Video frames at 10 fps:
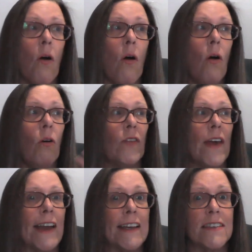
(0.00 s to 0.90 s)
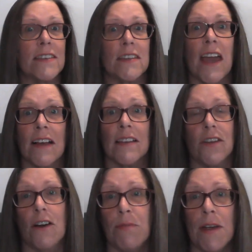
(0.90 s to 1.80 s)
All these things
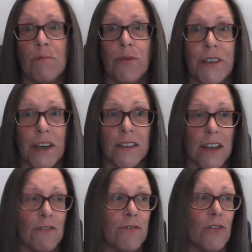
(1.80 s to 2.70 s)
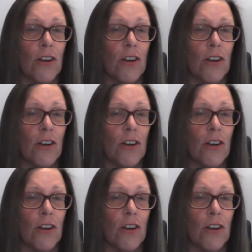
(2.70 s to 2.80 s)
that I've been predicting for